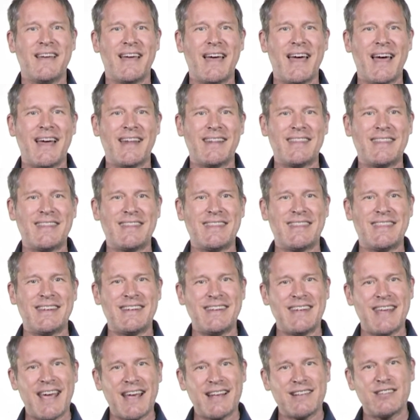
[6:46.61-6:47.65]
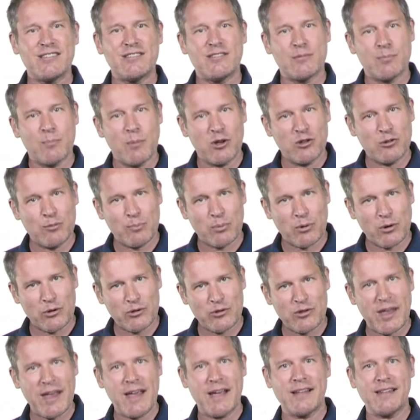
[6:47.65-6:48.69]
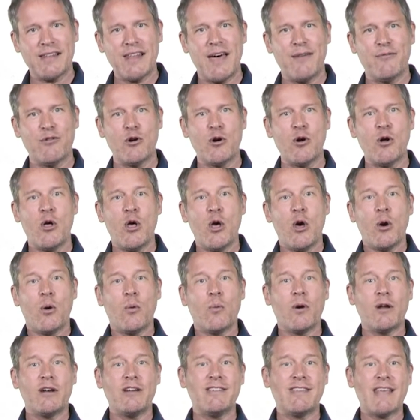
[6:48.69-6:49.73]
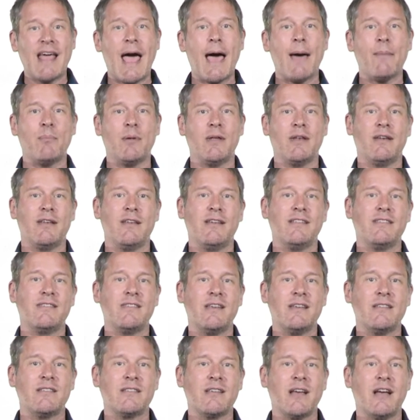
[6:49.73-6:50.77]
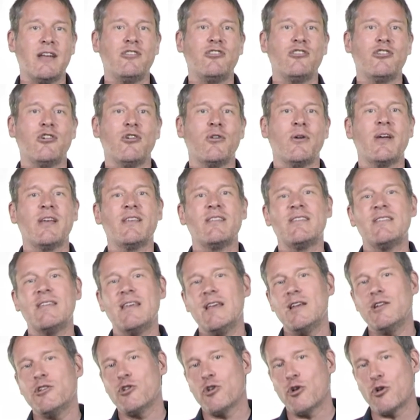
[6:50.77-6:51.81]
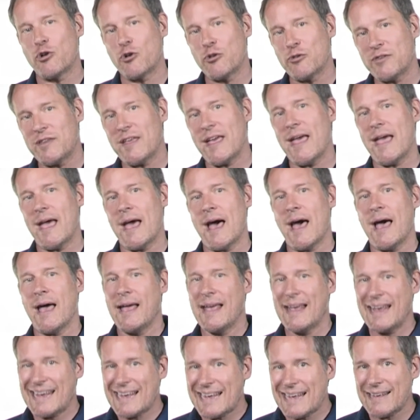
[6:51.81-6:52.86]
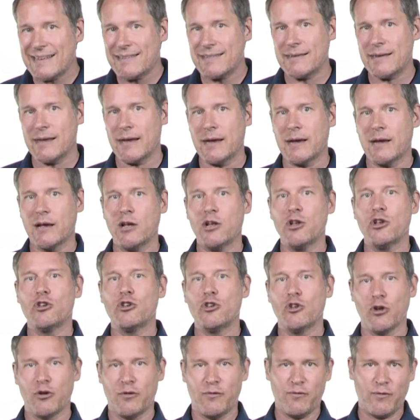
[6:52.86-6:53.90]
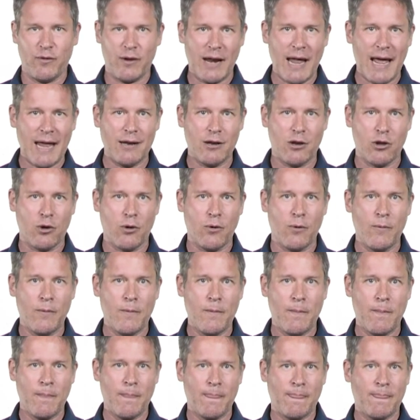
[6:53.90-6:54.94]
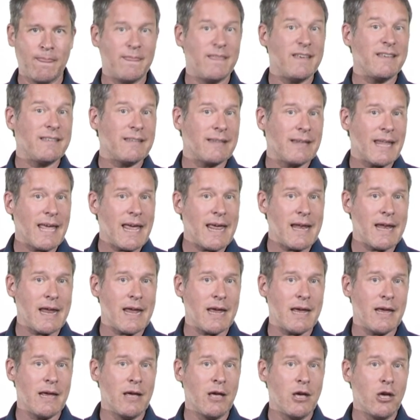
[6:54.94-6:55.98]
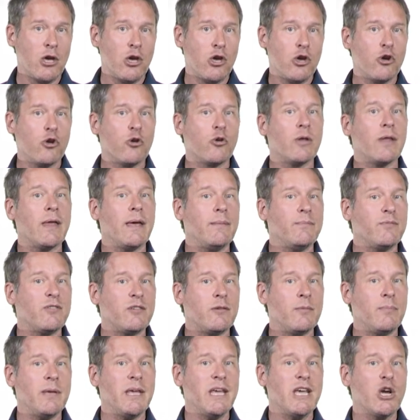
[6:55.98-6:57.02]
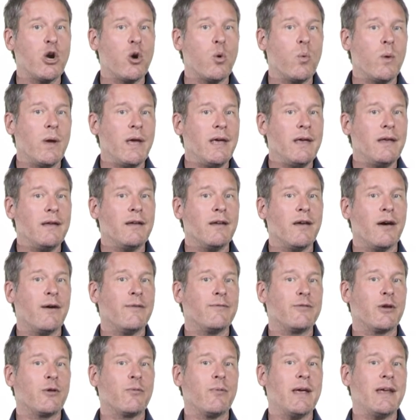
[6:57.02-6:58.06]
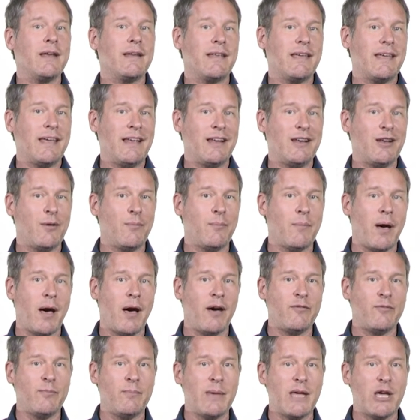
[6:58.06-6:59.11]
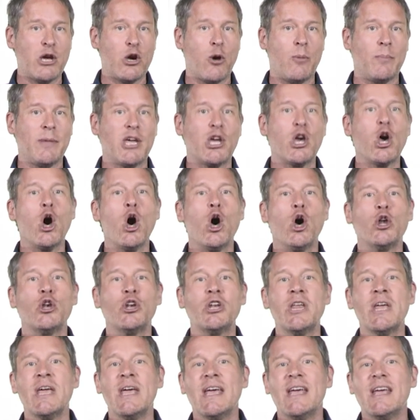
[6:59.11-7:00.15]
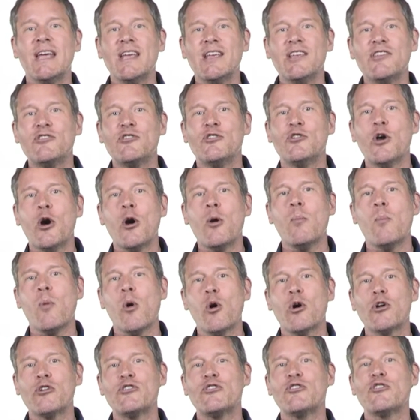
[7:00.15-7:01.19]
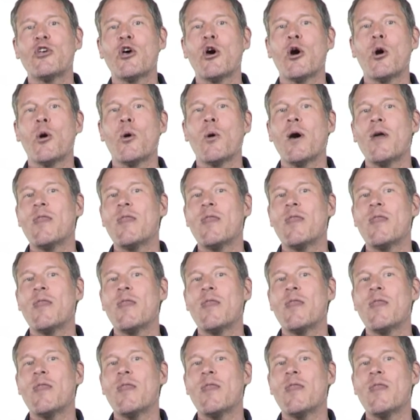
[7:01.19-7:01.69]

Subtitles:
At the text's most prosaic level, what has happened is that Sancho has seen Dorotea kissing Don Fernando. This lady, who claims to be queen of the great kingdom of Micomicon, is no more so